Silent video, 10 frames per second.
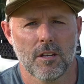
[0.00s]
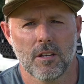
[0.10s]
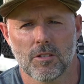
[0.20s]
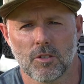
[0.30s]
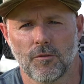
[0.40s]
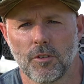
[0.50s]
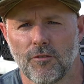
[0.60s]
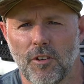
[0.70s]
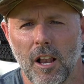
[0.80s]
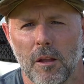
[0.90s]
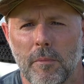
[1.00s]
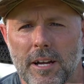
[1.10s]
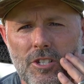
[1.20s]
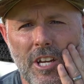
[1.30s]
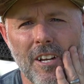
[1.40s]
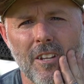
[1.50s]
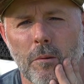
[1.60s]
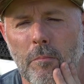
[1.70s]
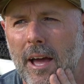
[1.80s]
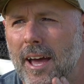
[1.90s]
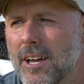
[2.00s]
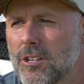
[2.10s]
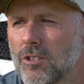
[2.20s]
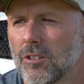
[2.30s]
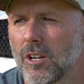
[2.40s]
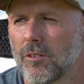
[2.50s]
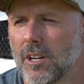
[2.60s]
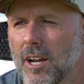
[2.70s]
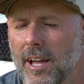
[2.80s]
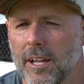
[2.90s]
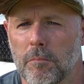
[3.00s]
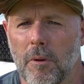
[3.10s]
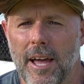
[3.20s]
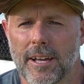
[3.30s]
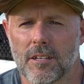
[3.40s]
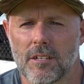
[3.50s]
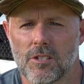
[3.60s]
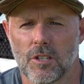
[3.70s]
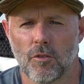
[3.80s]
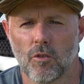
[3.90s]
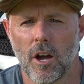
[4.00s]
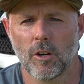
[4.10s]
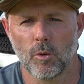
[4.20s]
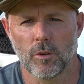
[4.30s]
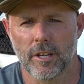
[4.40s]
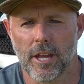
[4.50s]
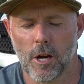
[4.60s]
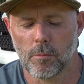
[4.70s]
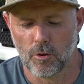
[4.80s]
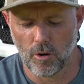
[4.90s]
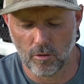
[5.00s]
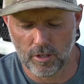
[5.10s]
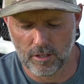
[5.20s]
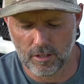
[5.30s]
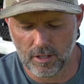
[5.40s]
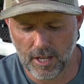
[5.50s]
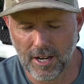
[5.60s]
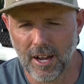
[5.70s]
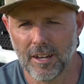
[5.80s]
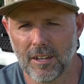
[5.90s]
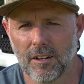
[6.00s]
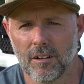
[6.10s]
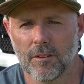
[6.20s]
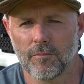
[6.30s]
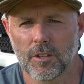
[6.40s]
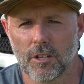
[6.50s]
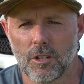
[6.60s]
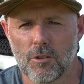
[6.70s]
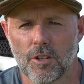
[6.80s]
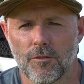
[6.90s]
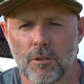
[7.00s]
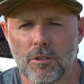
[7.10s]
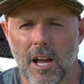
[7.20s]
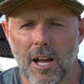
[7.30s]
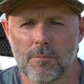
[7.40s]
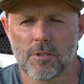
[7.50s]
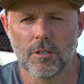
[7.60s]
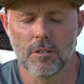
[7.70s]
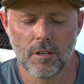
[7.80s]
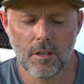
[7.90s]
So if you follow my channel in the past, you know that I had a black Silverado with a camper on it that I used a few times to